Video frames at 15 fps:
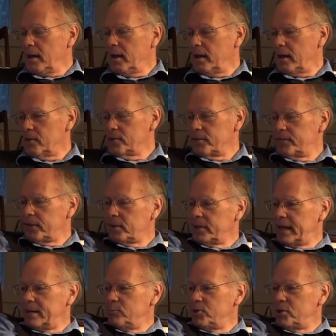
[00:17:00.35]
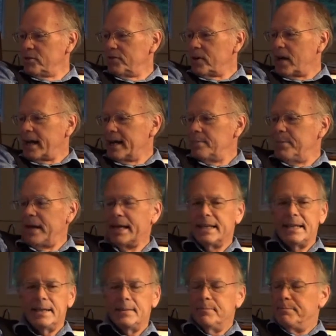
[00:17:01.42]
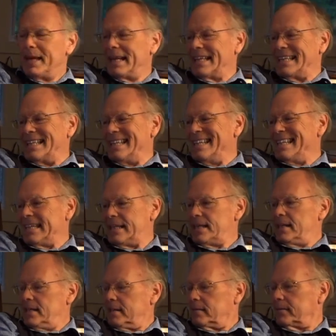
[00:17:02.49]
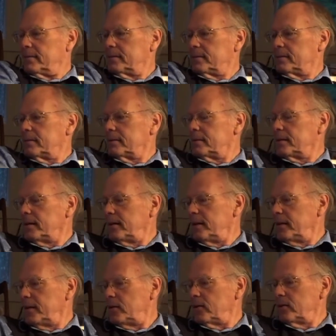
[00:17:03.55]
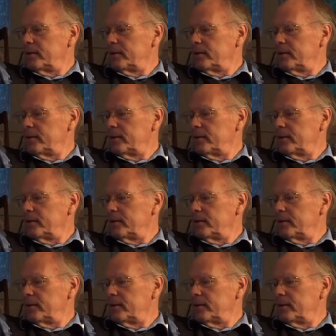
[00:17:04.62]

There's a fellow named Giovanni Benedetti in the early